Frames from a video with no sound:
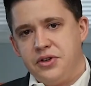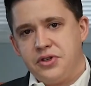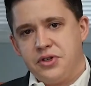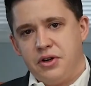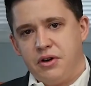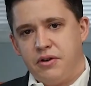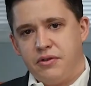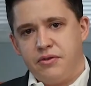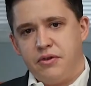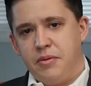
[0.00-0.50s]

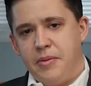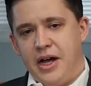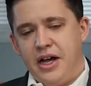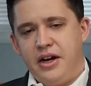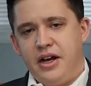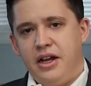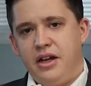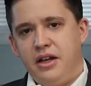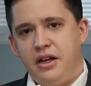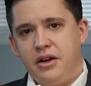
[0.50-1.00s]
served for
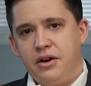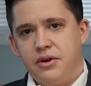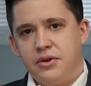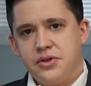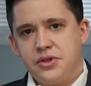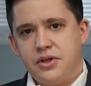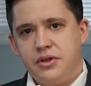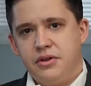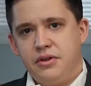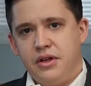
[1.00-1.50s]
about 8
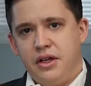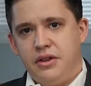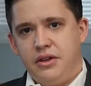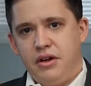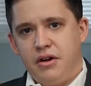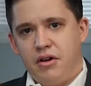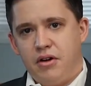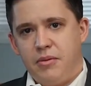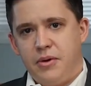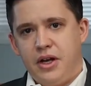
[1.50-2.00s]
years in
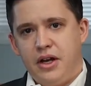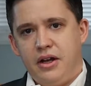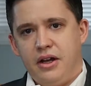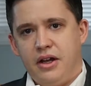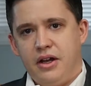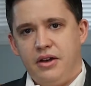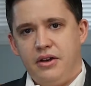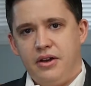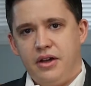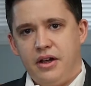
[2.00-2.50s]
the Army,
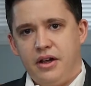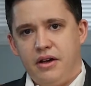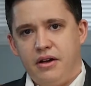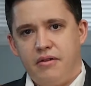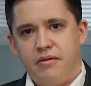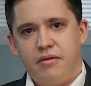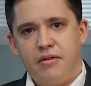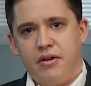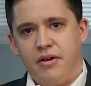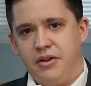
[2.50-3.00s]
and
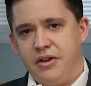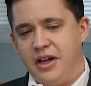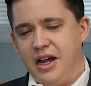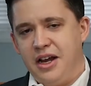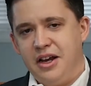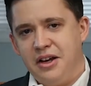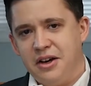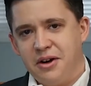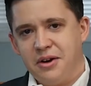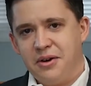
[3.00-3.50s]
on the
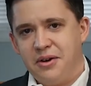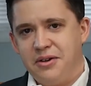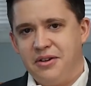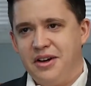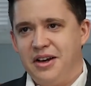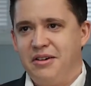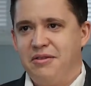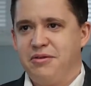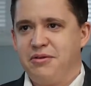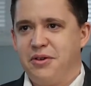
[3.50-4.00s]
8-year
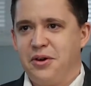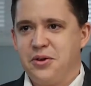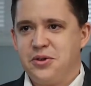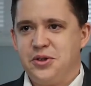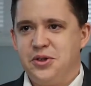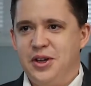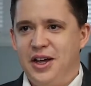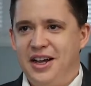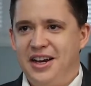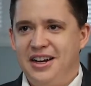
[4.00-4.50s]
and
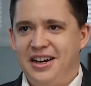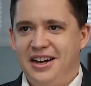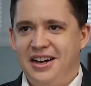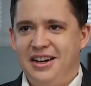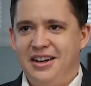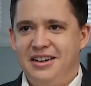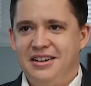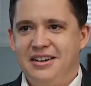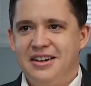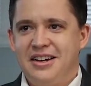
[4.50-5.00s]
first
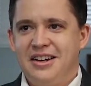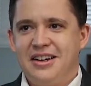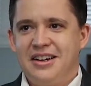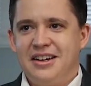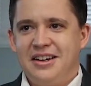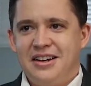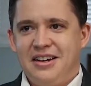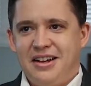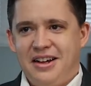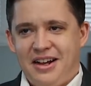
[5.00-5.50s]
day
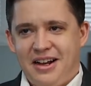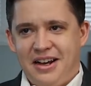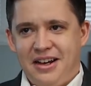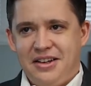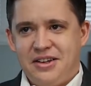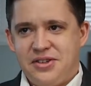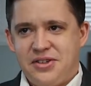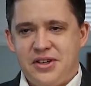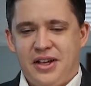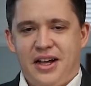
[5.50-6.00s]
I
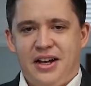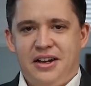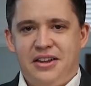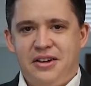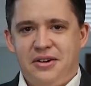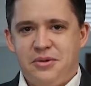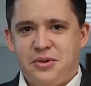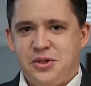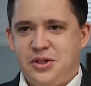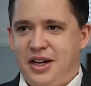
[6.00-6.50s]
decided
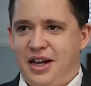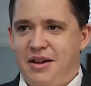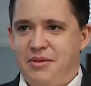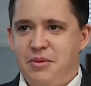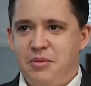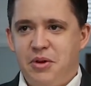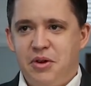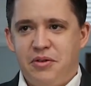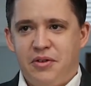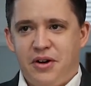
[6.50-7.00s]
that it was time
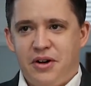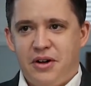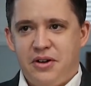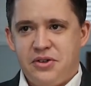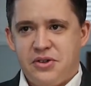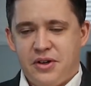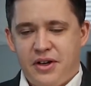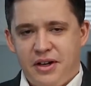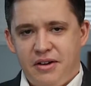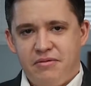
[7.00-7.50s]
to move on,
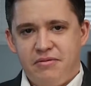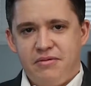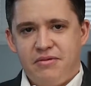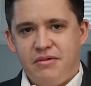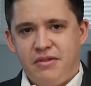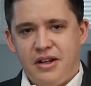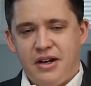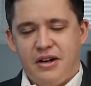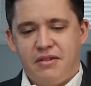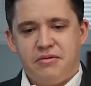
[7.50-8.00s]
so I
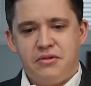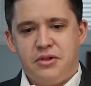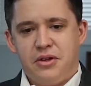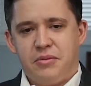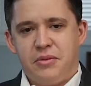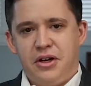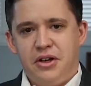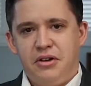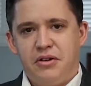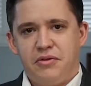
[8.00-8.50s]

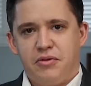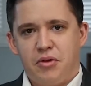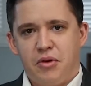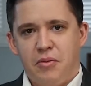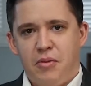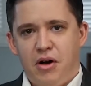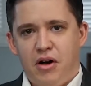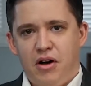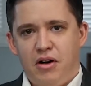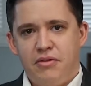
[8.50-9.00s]
took my
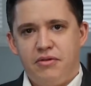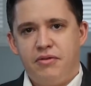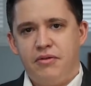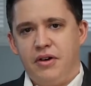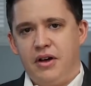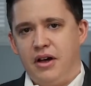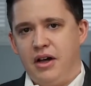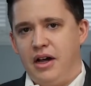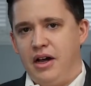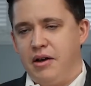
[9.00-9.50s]
uniform off.
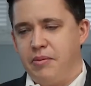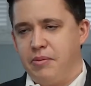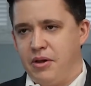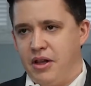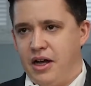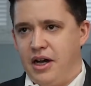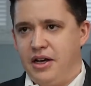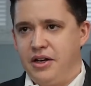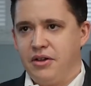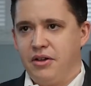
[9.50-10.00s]
I
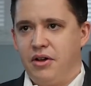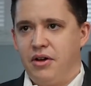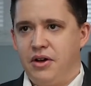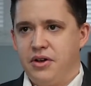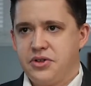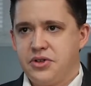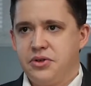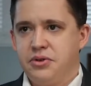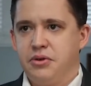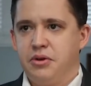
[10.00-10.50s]
applied to law
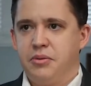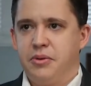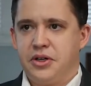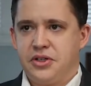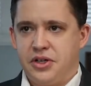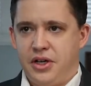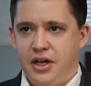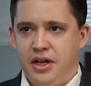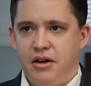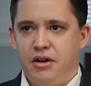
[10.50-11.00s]
school
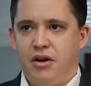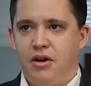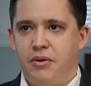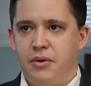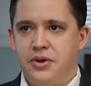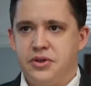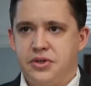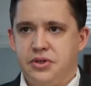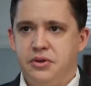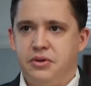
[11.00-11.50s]
because I
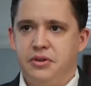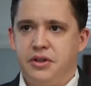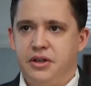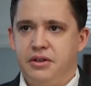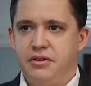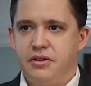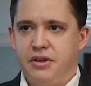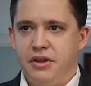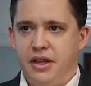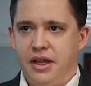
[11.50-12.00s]
always knew
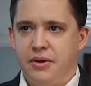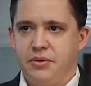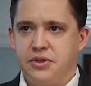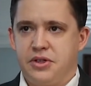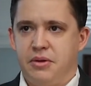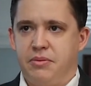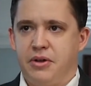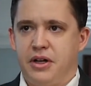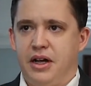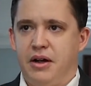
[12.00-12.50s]
that was
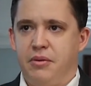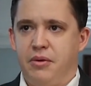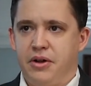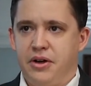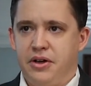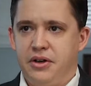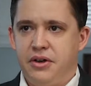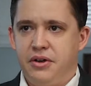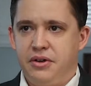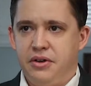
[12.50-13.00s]
something I
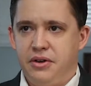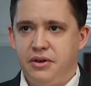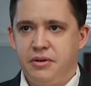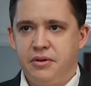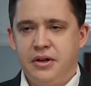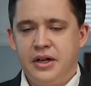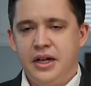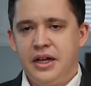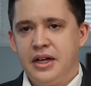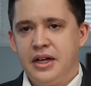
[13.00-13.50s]
wanted to
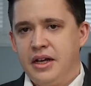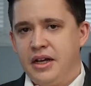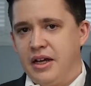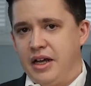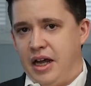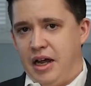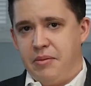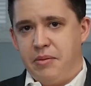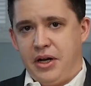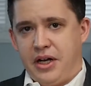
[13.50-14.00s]
do,
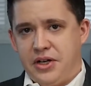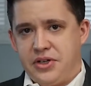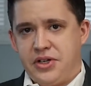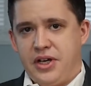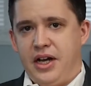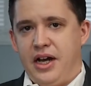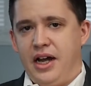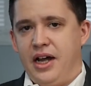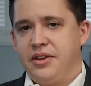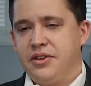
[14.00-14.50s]
and because
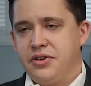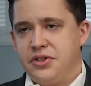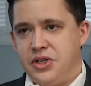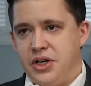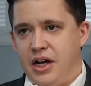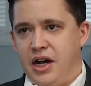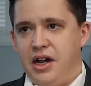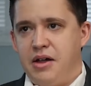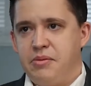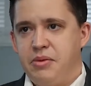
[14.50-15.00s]
I had the
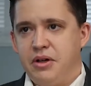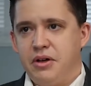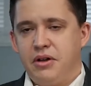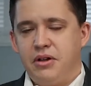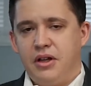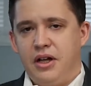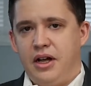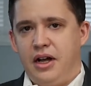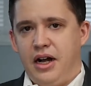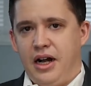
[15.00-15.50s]
GI
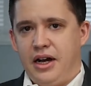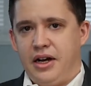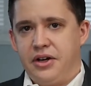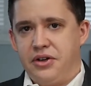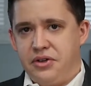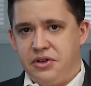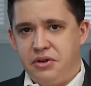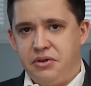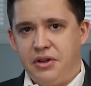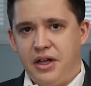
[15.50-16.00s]
Bill, I
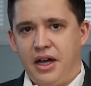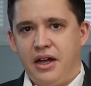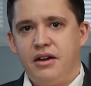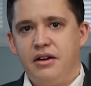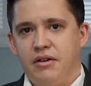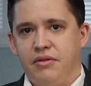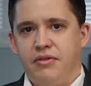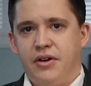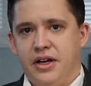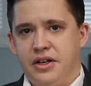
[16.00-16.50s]
could do
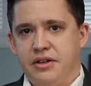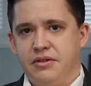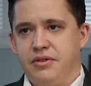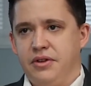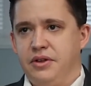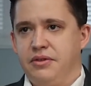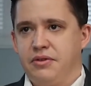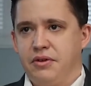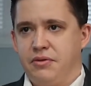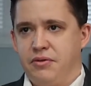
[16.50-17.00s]
that
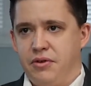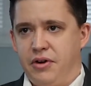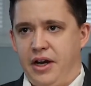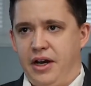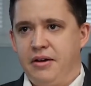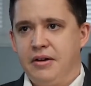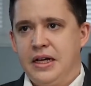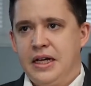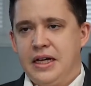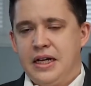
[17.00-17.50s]
effectively for
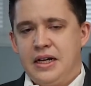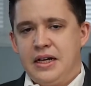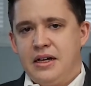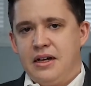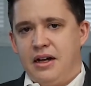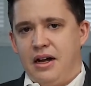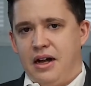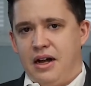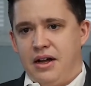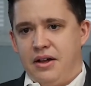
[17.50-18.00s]
free.
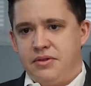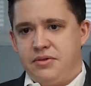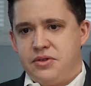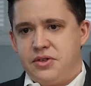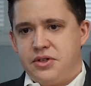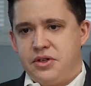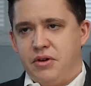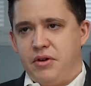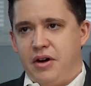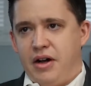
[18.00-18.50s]

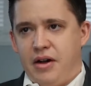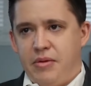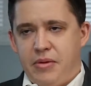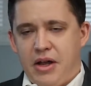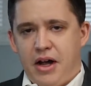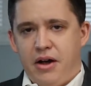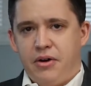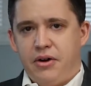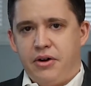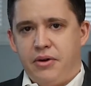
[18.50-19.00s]
So I'm
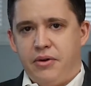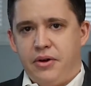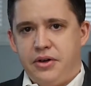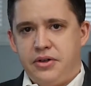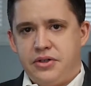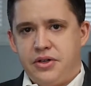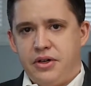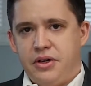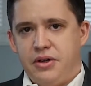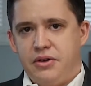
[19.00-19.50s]
now going
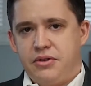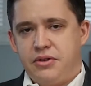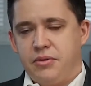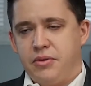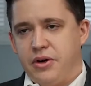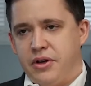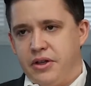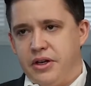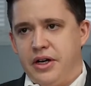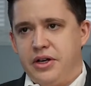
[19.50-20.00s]
to
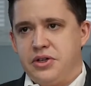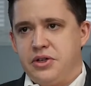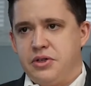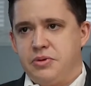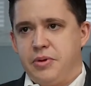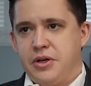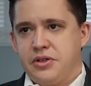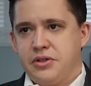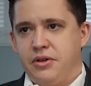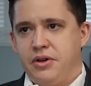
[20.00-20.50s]
one of the nation's
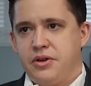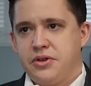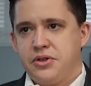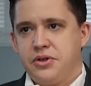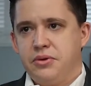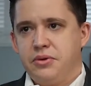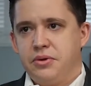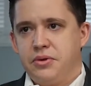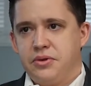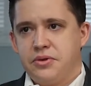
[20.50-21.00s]
best law
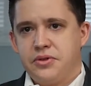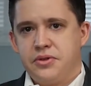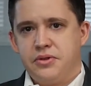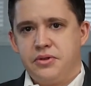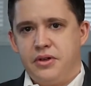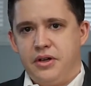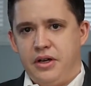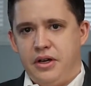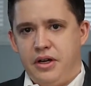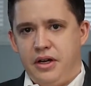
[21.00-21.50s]

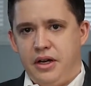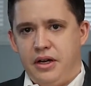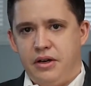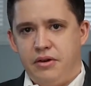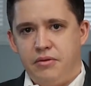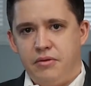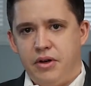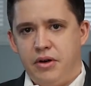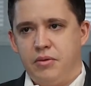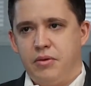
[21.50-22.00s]
schools
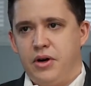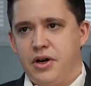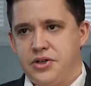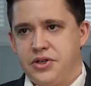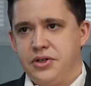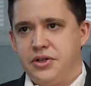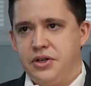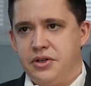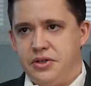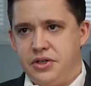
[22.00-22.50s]
in
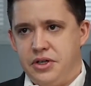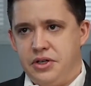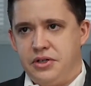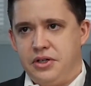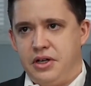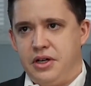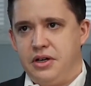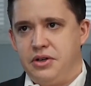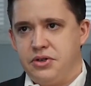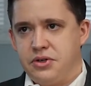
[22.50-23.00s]
Washington,
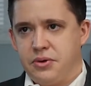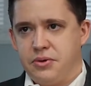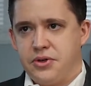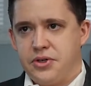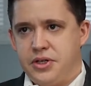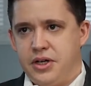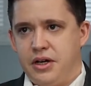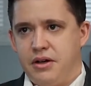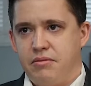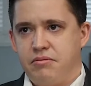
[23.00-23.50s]
D.C.,
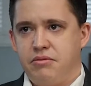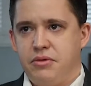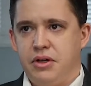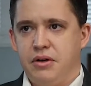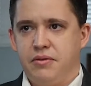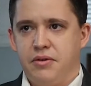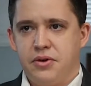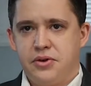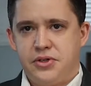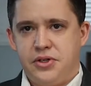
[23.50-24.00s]
Georgetown
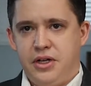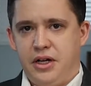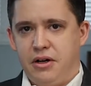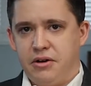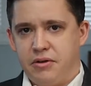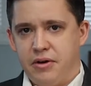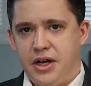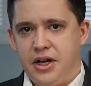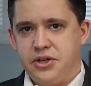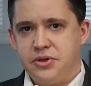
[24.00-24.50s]
University. I'll
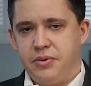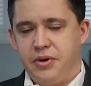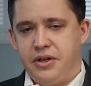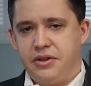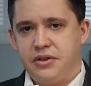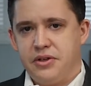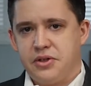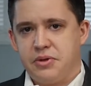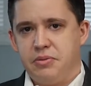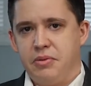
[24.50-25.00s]

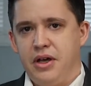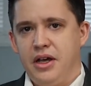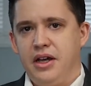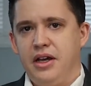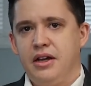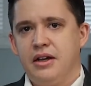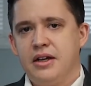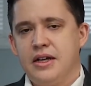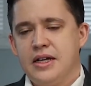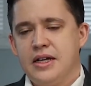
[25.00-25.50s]
graduate this May,